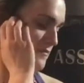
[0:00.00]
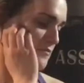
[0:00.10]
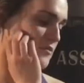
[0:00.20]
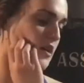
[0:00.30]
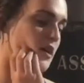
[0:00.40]

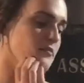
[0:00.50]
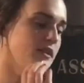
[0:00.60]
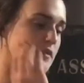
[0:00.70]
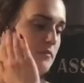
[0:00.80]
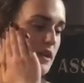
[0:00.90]

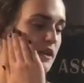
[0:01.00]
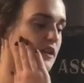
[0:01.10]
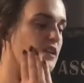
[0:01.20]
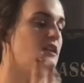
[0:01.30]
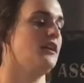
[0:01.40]
probably
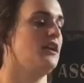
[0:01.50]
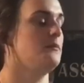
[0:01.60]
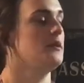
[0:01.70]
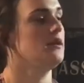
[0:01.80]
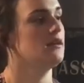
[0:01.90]
bacon.
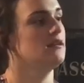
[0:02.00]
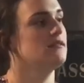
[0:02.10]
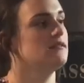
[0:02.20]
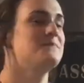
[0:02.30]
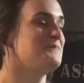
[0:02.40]

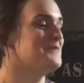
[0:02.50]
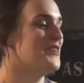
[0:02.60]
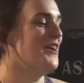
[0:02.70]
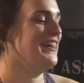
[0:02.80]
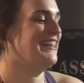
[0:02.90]

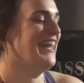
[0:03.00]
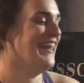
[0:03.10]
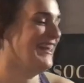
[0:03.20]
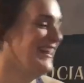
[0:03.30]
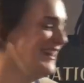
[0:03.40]
Sorry,
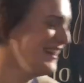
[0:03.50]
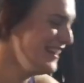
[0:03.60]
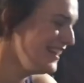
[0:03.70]
Kenny. I